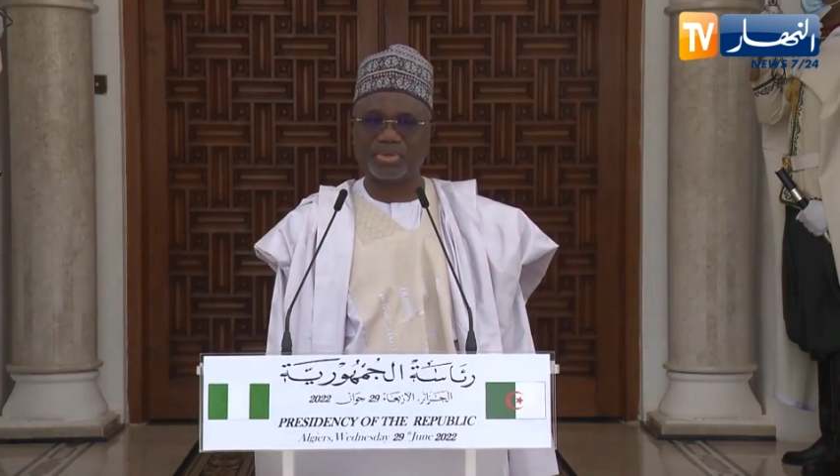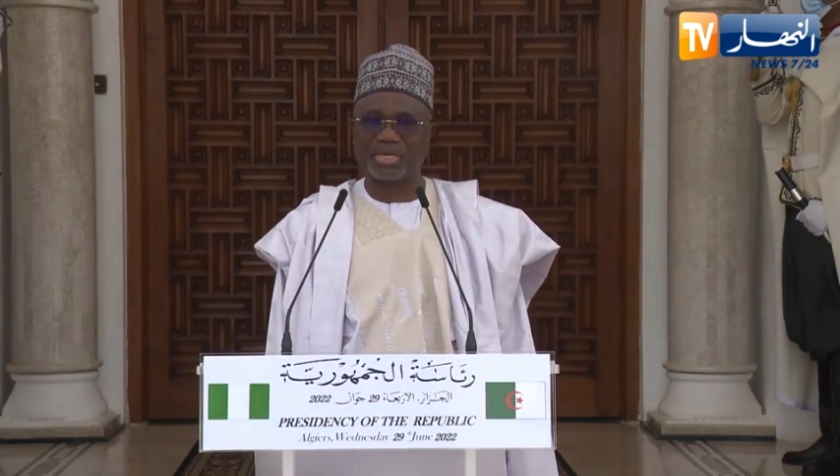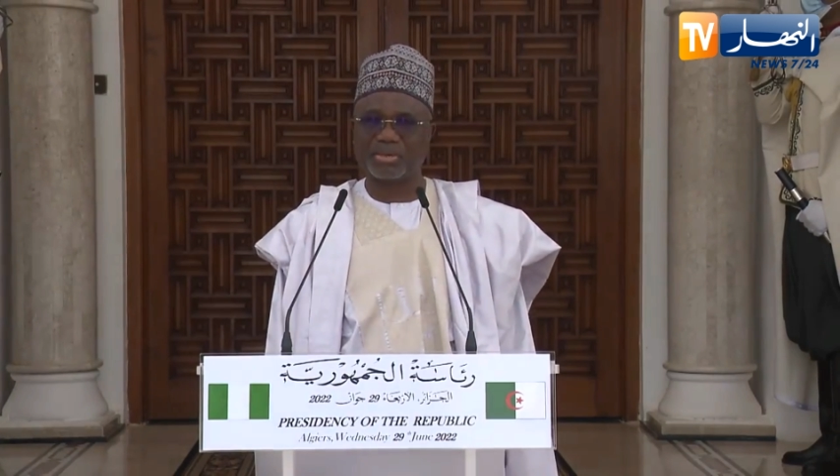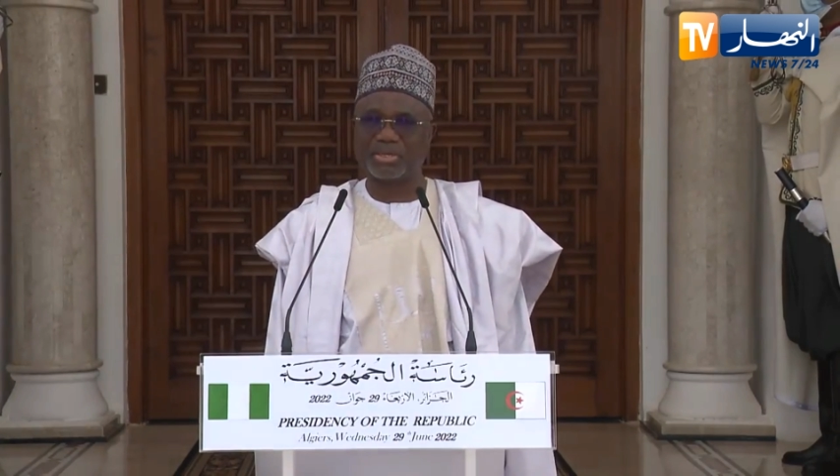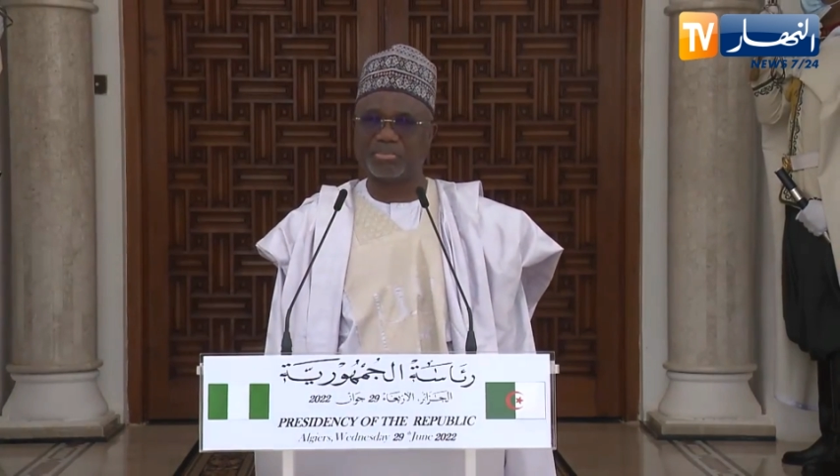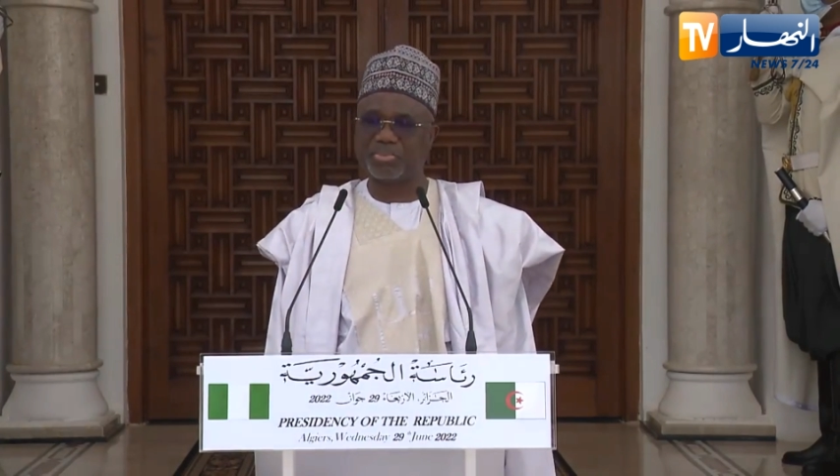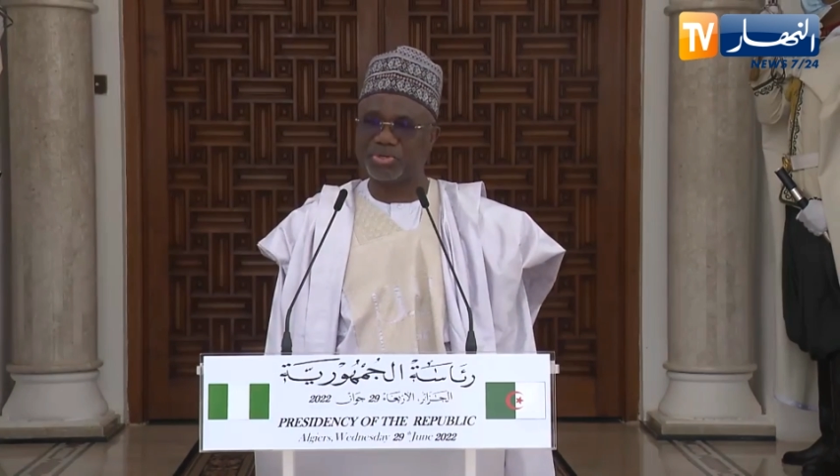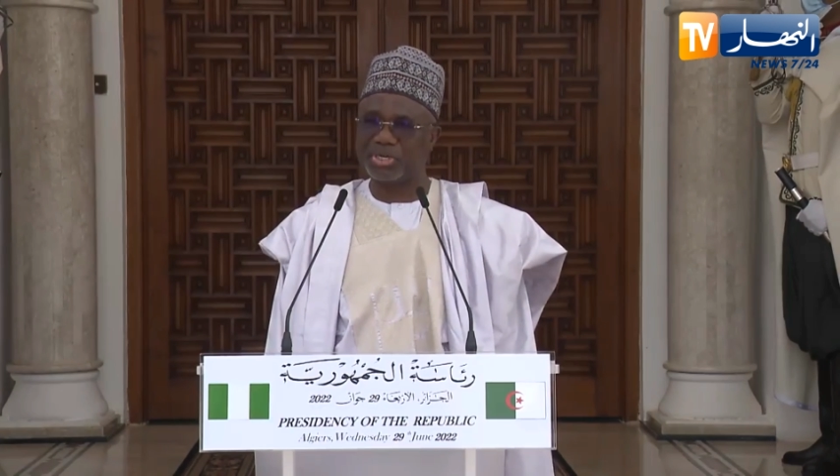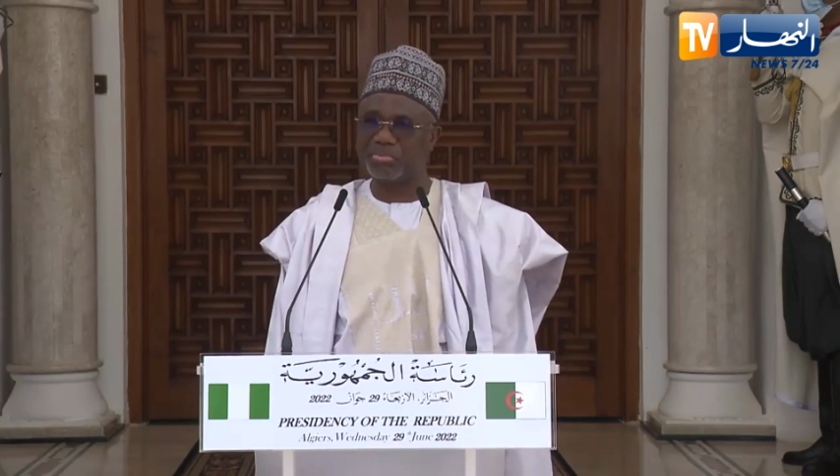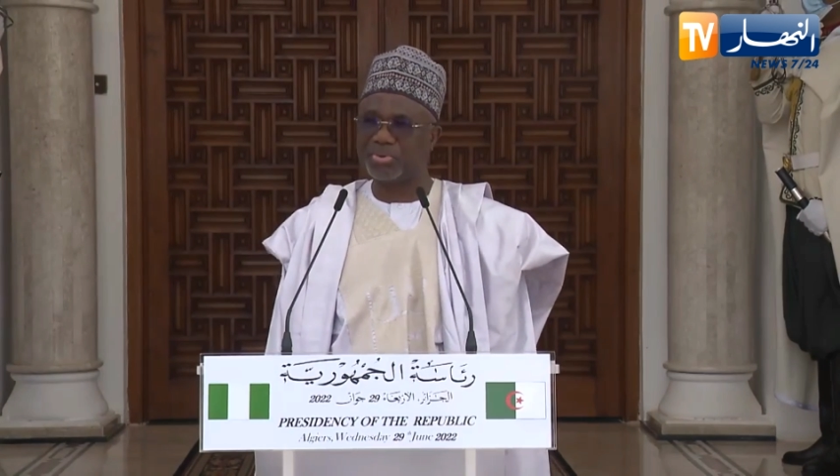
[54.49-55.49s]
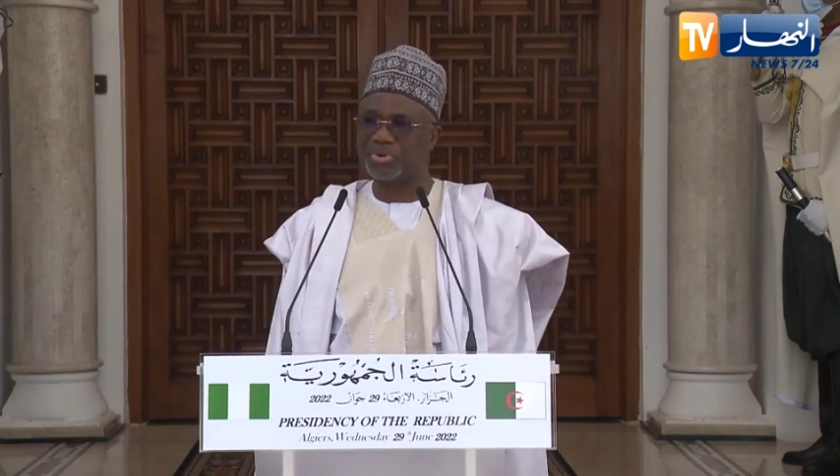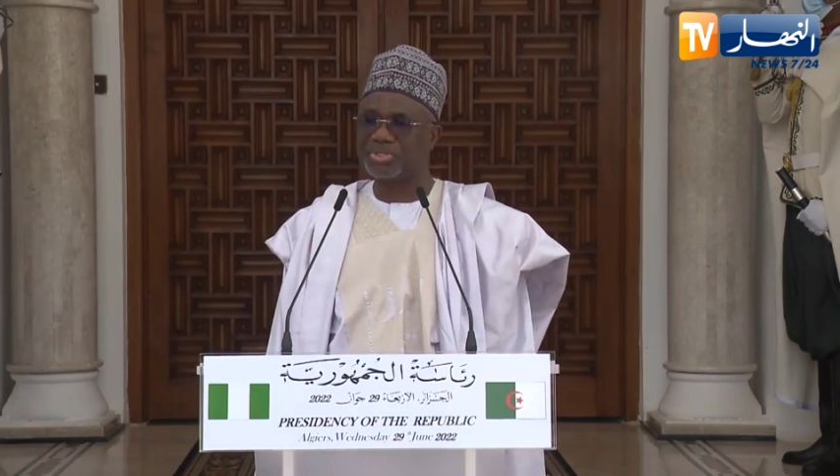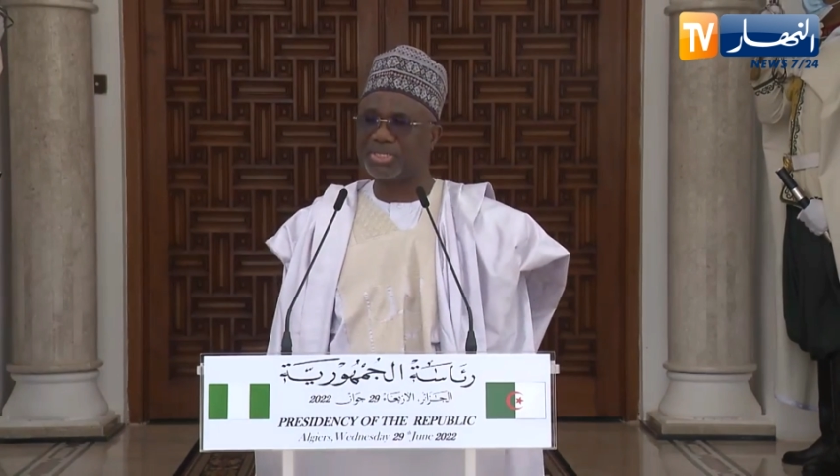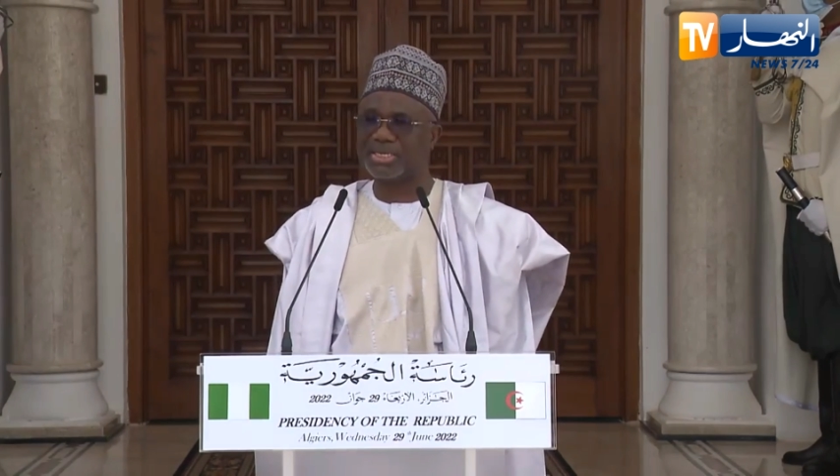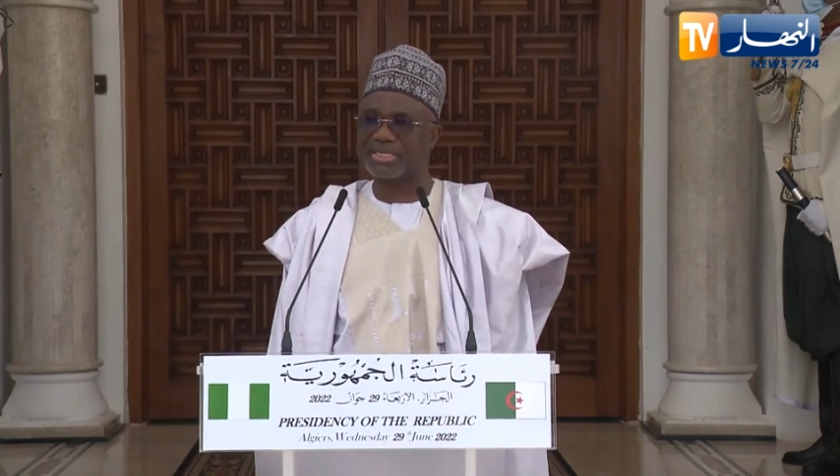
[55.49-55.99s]
uh, important
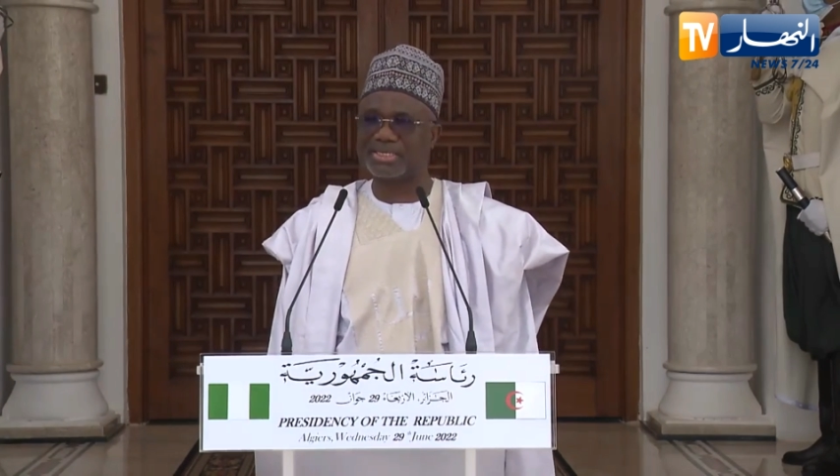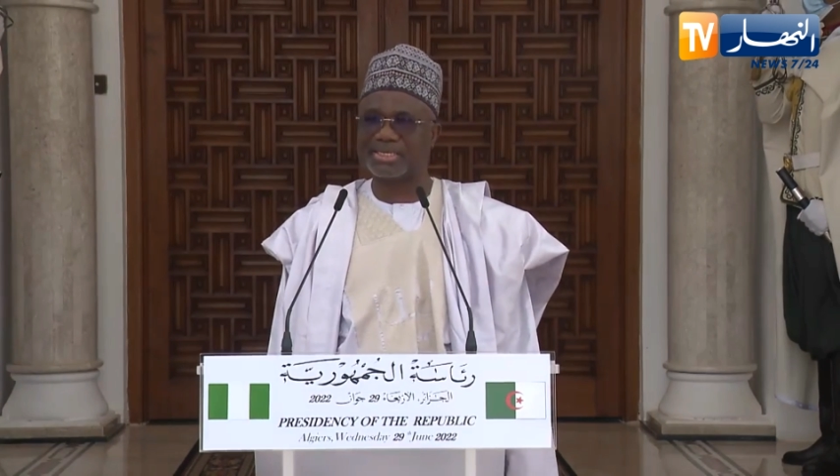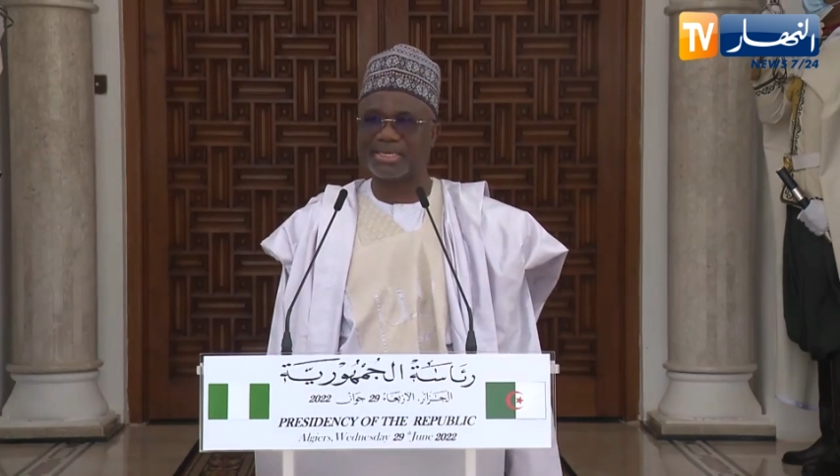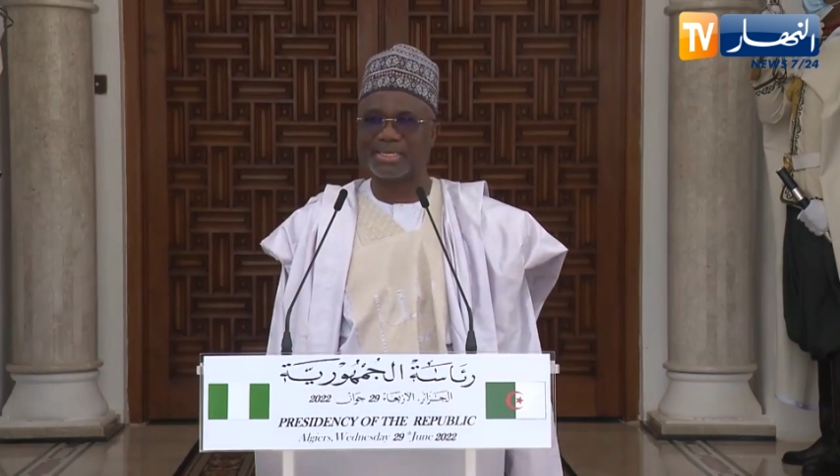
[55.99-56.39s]
projects